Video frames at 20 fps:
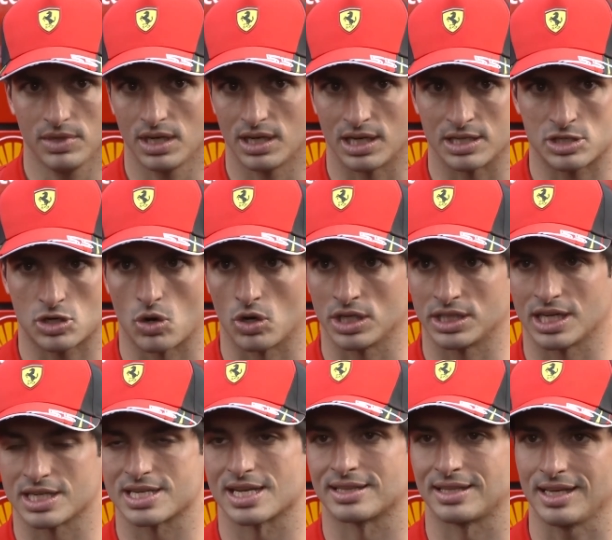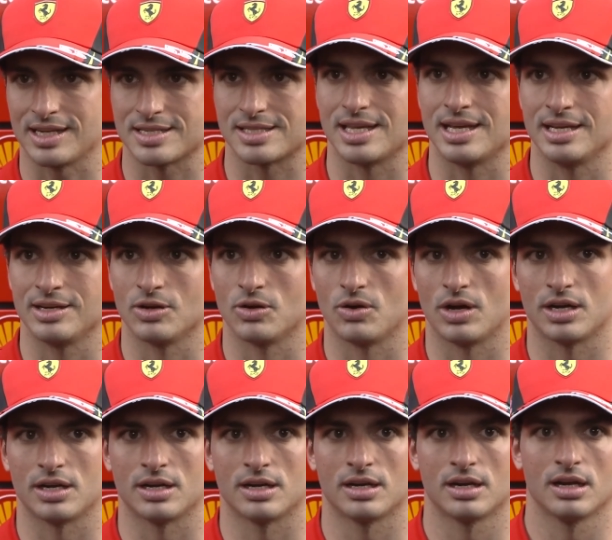Let's call it as a test day, you know,
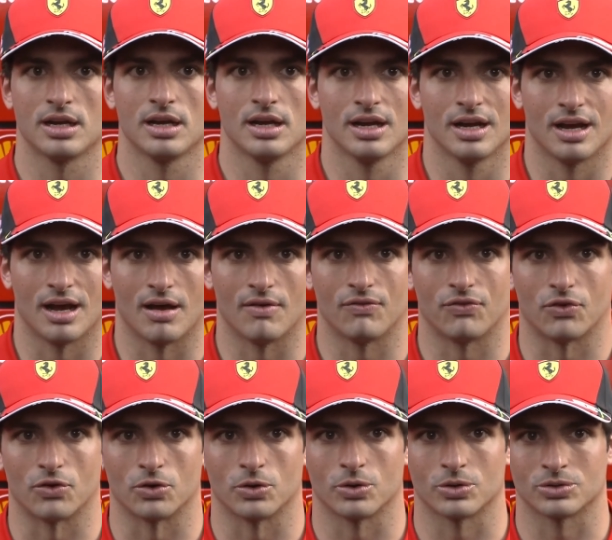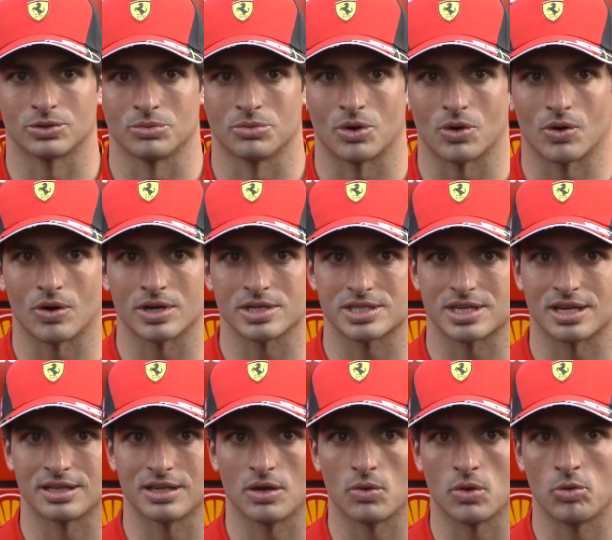and, and for tomorrow and
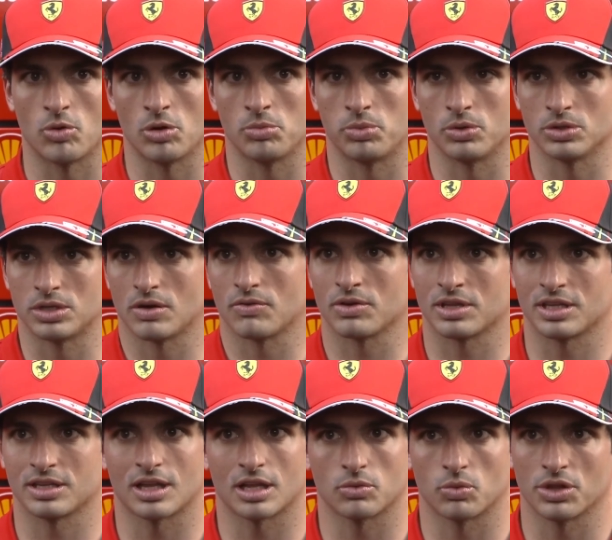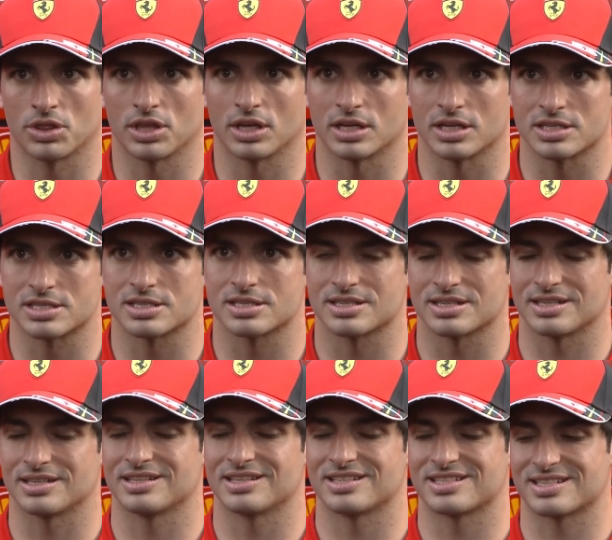Sunday we will put everything that we think is,
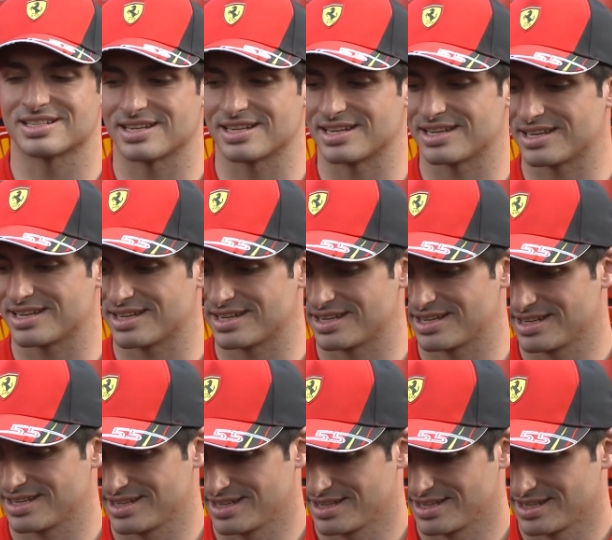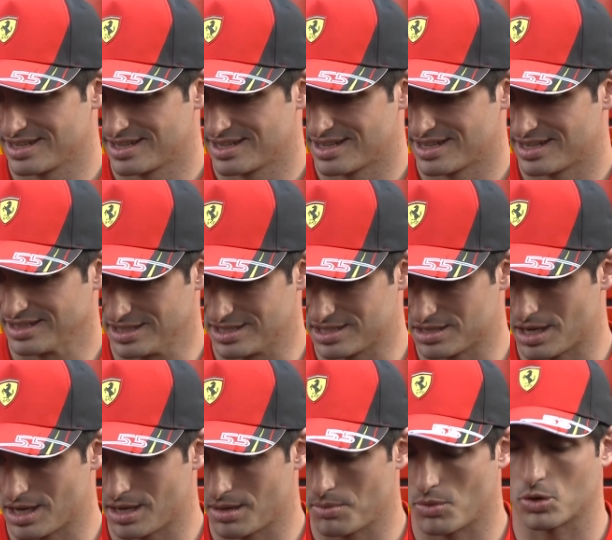is uh, is
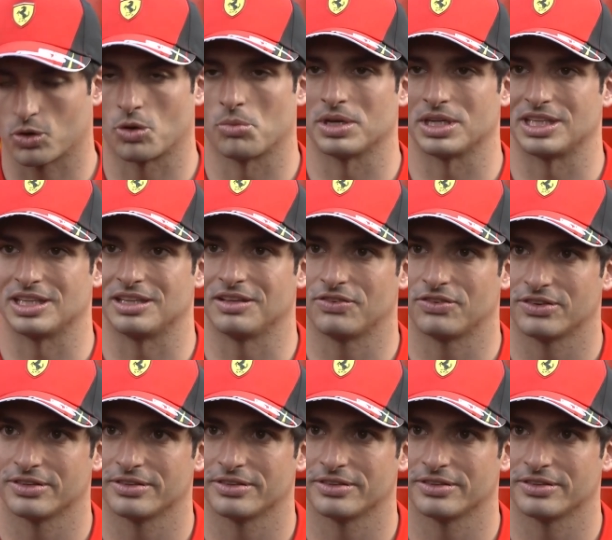uh, more competitive.